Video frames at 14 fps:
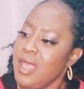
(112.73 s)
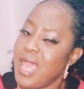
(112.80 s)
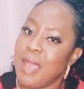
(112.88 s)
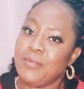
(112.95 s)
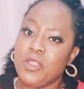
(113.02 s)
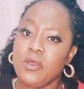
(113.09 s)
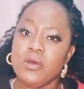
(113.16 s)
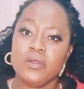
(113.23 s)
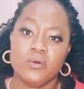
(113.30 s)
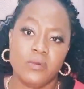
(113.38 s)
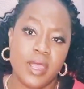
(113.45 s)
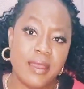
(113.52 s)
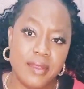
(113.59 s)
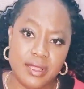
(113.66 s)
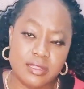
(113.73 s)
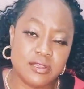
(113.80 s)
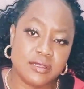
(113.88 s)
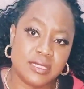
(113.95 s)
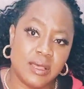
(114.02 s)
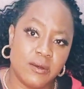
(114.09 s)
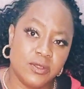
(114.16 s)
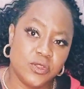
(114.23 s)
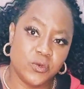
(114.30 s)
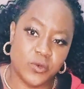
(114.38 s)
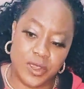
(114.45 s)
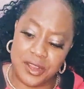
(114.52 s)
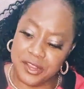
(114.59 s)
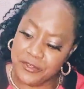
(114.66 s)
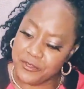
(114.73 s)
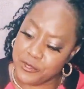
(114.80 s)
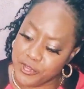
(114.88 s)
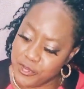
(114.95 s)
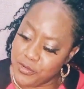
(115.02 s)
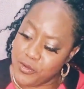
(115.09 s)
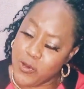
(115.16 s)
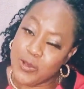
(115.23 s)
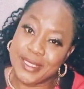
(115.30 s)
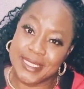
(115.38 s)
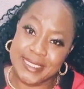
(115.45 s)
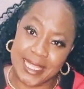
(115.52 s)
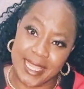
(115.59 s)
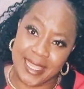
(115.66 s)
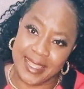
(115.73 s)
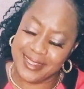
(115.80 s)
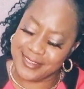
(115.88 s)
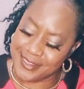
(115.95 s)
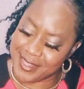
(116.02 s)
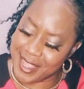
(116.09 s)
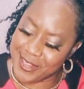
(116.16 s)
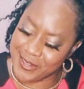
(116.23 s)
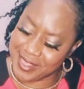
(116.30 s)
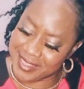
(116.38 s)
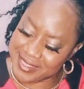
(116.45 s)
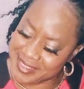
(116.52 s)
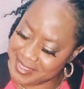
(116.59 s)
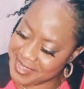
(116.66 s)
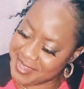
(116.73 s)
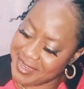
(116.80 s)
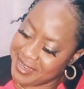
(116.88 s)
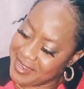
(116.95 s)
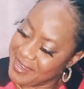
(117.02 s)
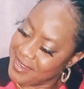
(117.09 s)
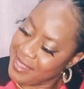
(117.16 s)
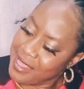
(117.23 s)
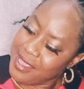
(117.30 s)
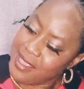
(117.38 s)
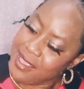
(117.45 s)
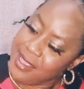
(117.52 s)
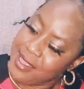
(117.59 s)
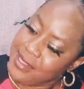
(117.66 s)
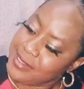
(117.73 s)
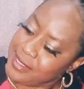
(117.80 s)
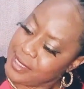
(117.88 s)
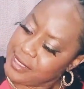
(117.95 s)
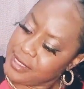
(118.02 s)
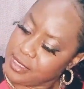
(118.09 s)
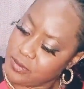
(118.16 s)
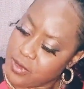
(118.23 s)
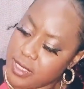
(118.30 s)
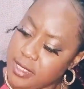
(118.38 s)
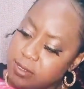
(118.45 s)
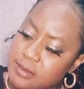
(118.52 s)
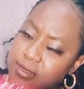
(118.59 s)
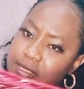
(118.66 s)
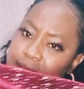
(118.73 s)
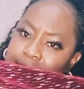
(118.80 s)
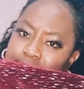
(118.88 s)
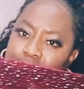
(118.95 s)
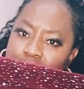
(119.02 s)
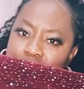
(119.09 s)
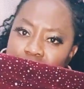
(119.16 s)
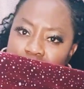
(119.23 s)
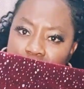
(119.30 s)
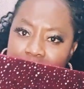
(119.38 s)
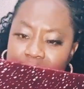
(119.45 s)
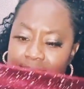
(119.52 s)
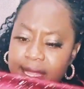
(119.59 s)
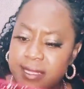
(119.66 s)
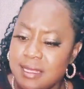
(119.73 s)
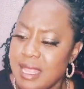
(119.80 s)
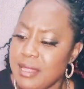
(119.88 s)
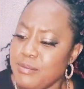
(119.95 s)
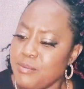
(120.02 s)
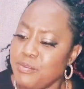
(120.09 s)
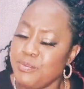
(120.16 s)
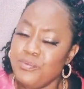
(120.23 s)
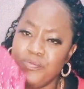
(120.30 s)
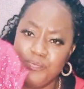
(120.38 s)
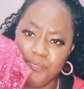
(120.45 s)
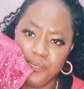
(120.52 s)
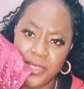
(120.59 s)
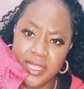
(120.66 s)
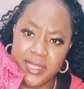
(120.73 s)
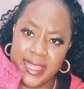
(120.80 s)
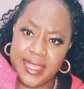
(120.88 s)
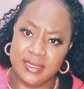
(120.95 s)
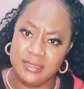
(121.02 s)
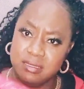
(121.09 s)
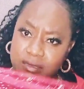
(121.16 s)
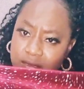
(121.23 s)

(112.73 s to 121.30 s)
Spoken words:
I'm not gonna wear it because I want to wear it for you on the day so that you can see it. So this is what it looks like. So sueded and beaded.